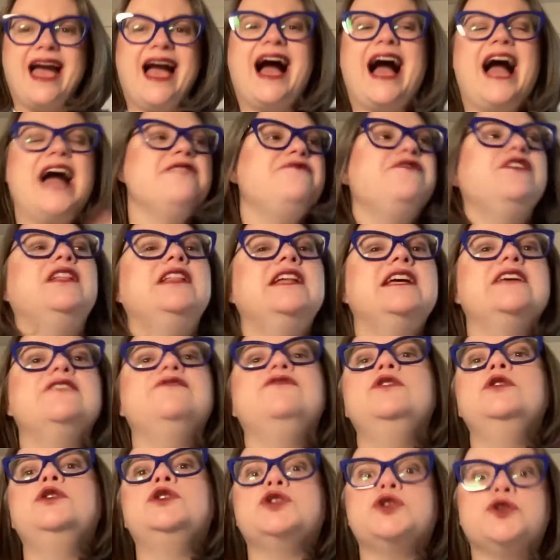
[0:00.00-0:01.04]
I feel like if
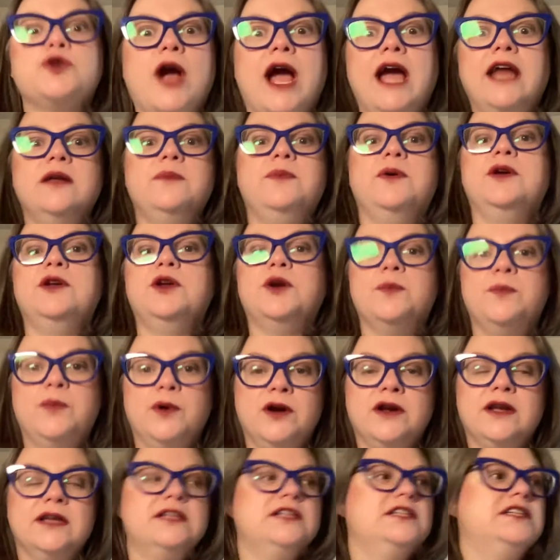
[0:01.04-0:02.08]
you try to put your
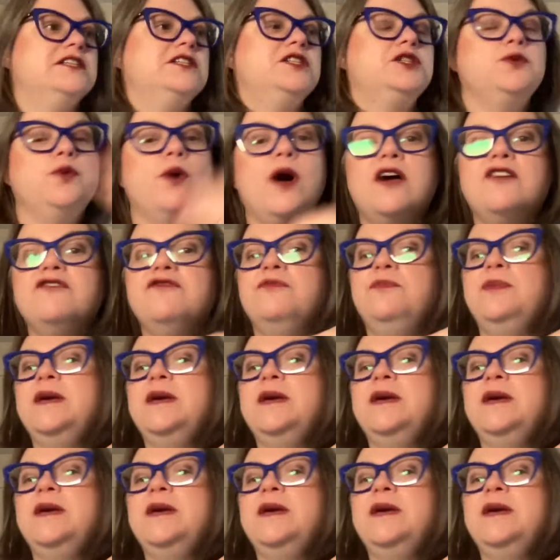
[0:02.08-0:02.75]
book into 12